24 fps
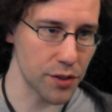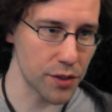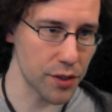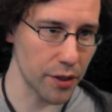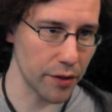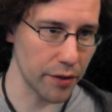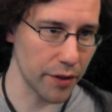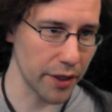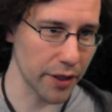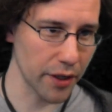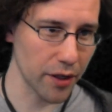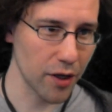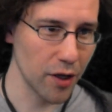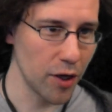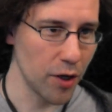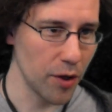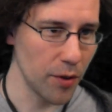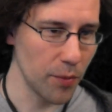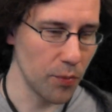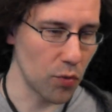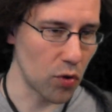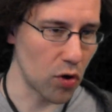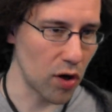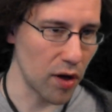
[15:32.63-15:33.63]
And so like
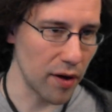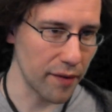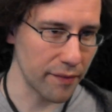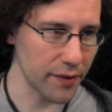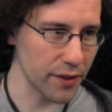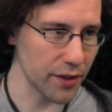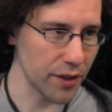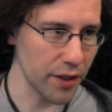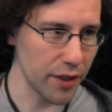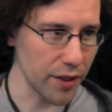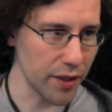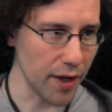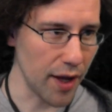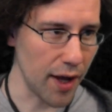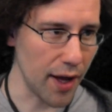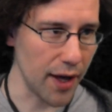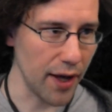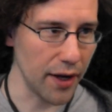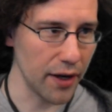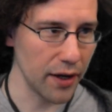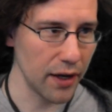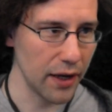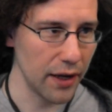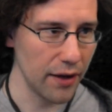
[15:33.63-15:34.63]
more often than
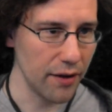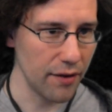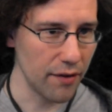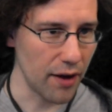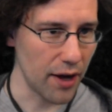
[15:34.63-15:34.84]
not,